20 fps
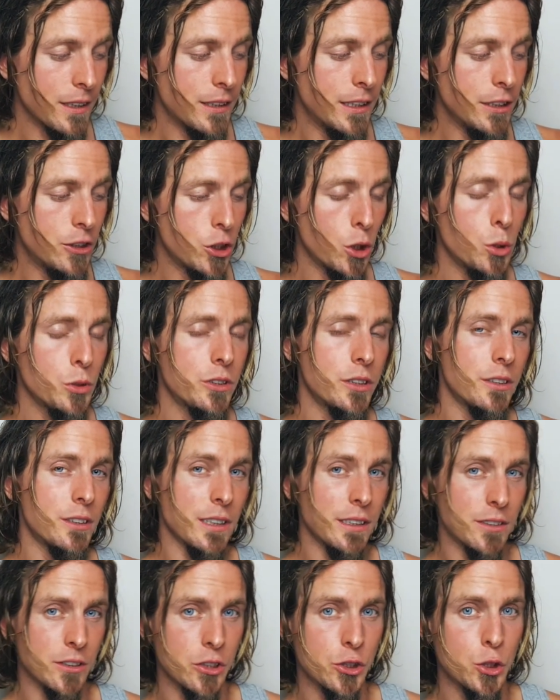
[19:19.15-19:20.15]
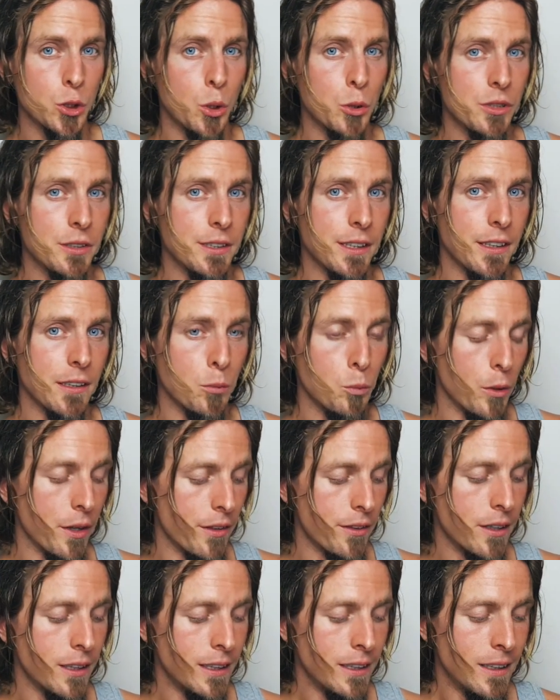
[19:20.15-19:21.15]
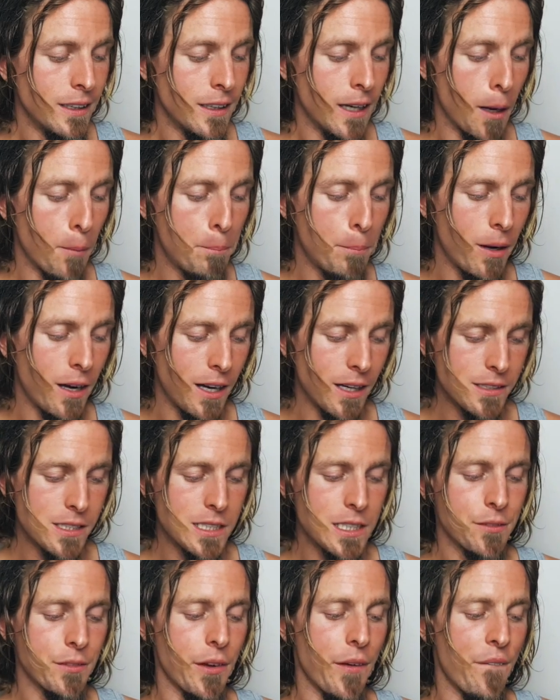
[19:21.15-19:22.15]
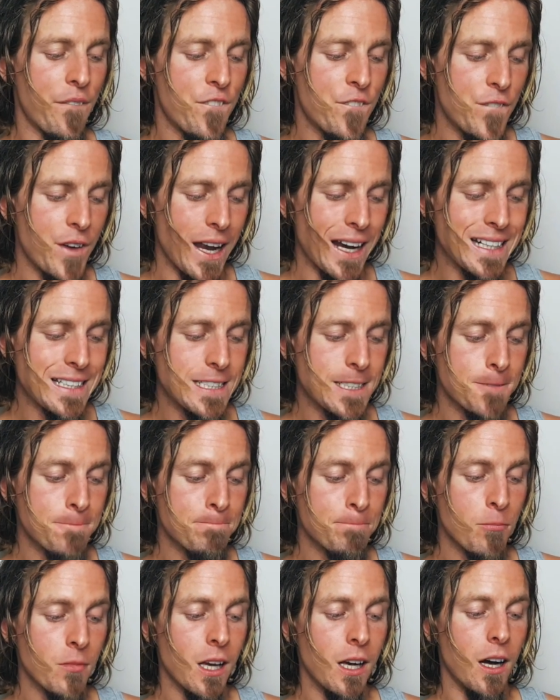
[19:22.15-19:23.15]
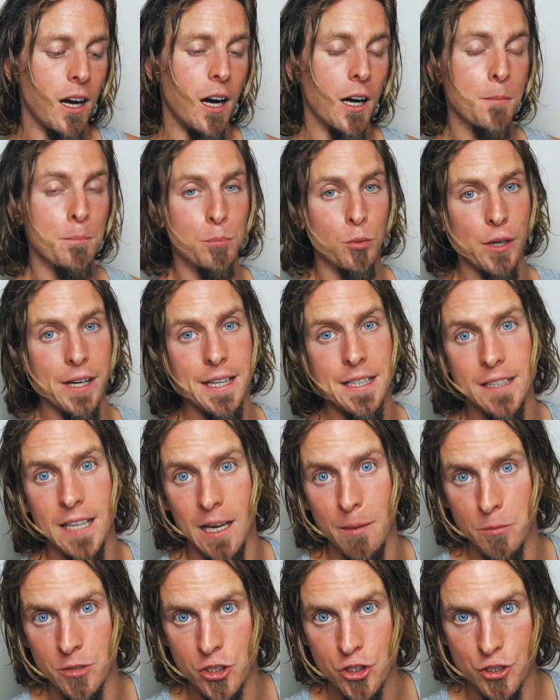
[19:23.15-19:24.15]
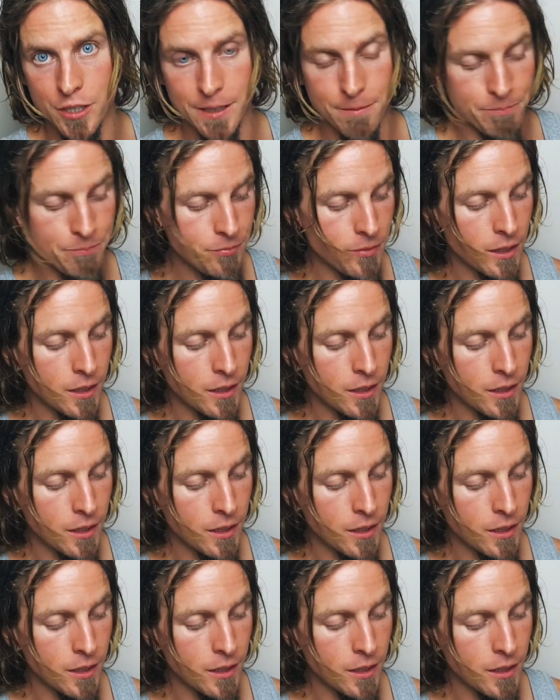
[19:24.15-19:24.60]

Ketosis is associated with a positive effect on brain chemistry,